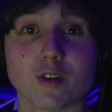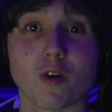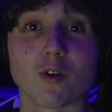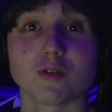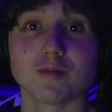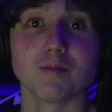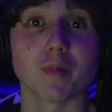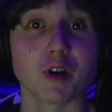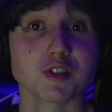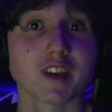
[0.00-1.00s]
called
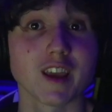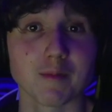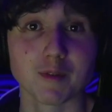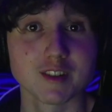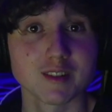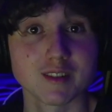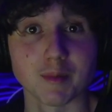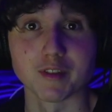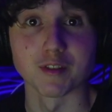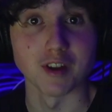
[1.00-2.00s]
budget cameras,
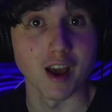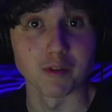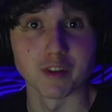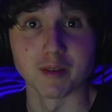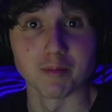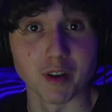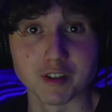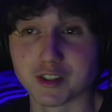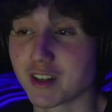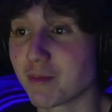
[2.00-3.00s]
but they're not really
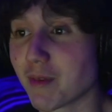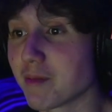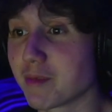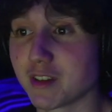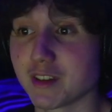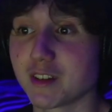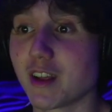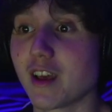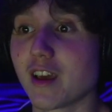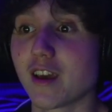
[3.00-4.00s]
budget in my opinion
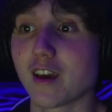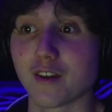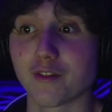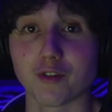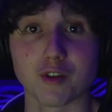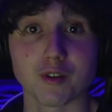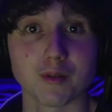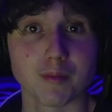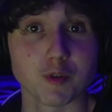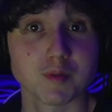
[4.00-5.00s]

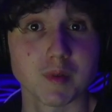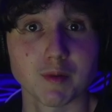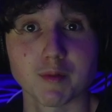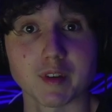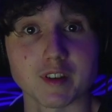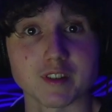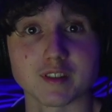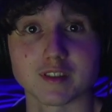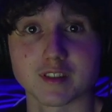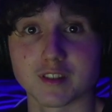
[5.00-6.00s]
for most people
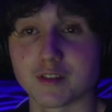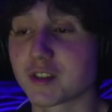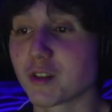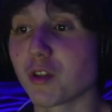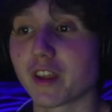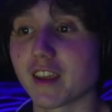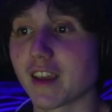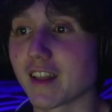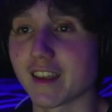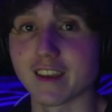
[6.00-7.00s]
because you're still looking
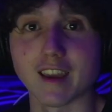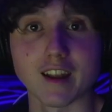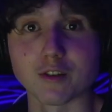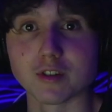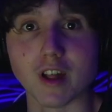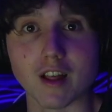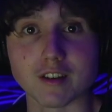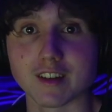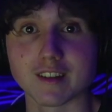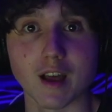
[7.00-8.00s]
at like
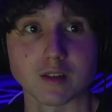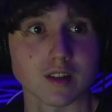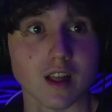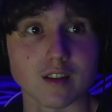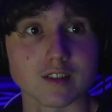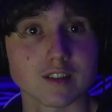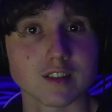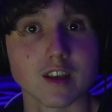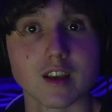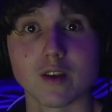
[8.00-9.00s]
$800 to $1,000
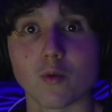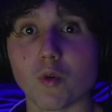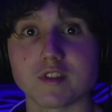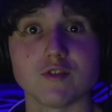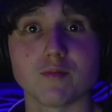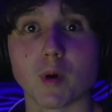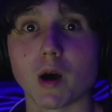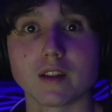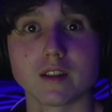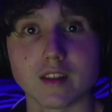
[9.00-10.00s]
once you've
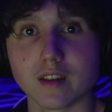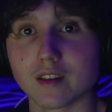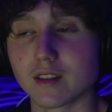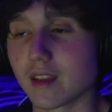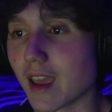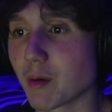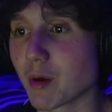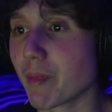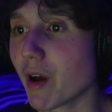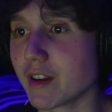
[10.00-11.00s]
bought the camera
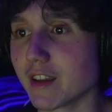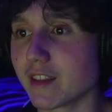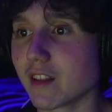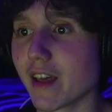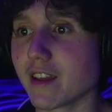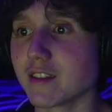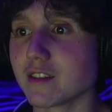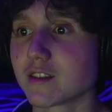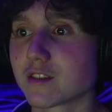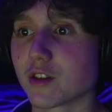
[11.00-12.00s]
body and the
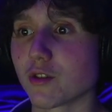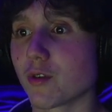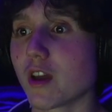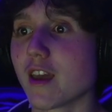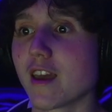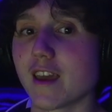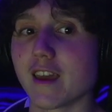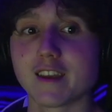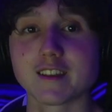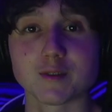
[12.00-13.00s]
lens. So
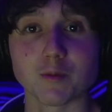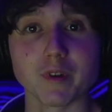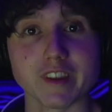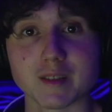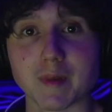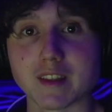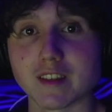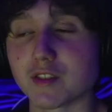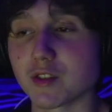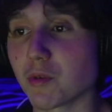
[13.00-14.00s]
it gets really
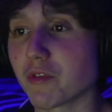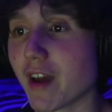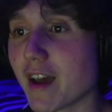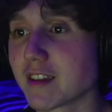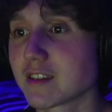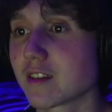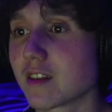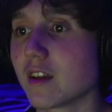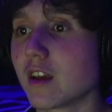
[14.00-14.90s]
expensive super fast.